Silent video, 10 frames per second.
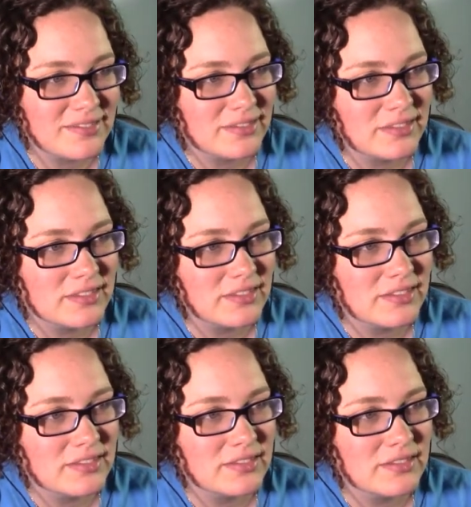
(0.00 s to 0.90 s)

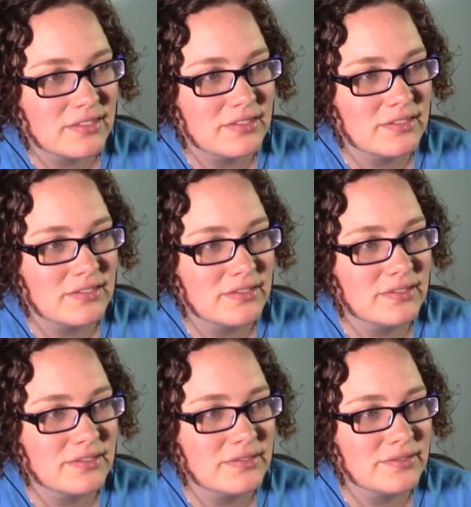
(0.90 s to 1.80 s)

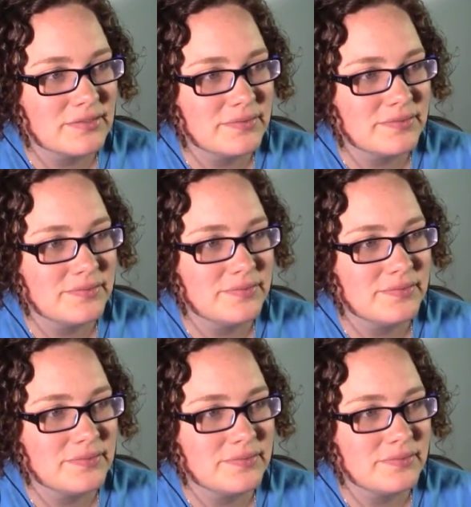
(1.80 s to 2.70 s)

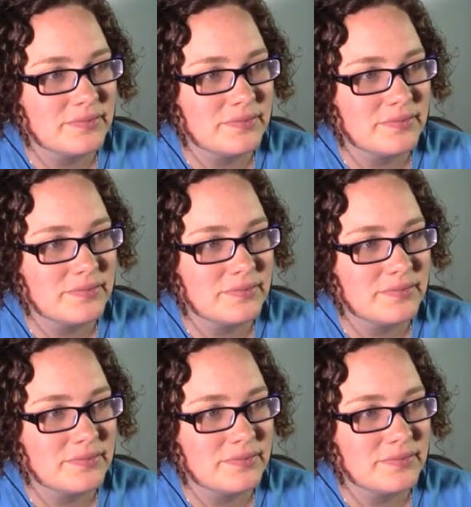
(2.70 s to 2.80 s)
Nothing is said.